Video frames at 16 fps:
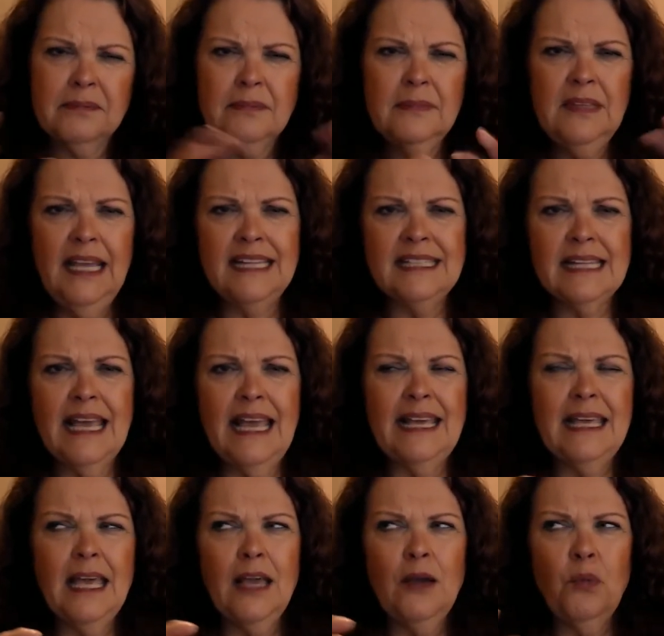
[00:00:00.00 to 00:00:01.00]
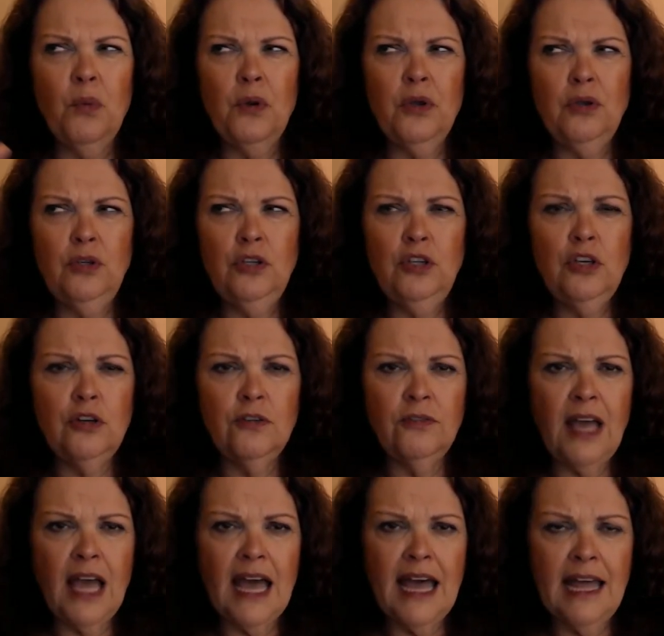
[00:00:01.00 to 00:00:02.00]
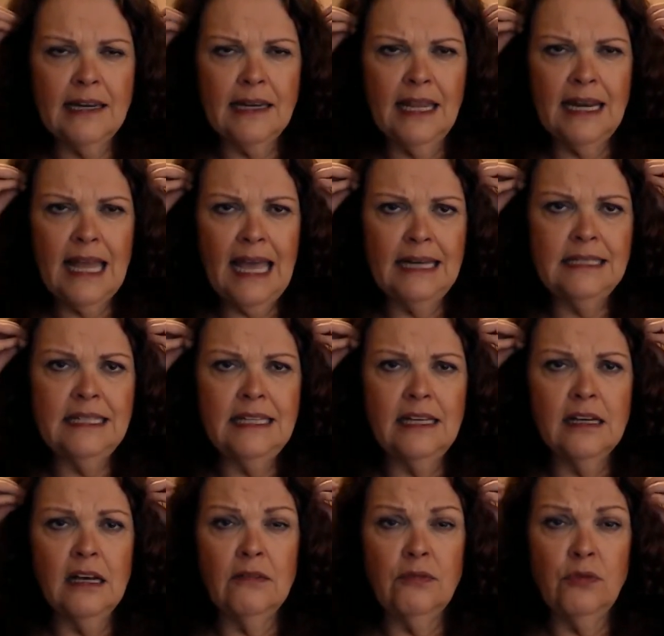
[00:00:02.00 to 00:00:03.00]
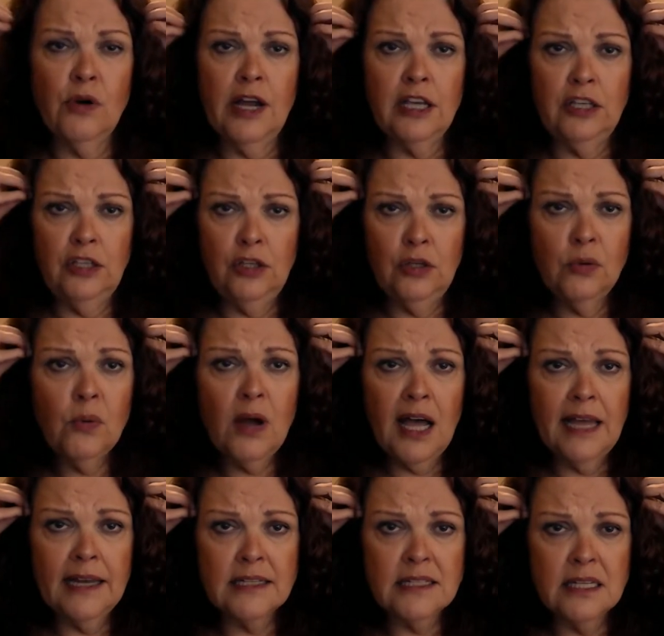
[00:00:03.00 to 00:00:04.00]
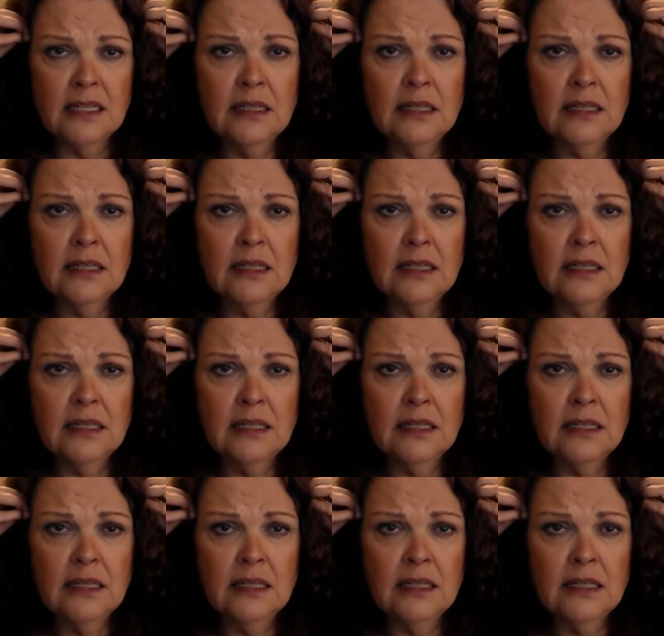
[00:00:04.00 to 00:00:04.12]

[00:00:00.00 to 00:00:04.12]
it's like you've got an idea of what you want,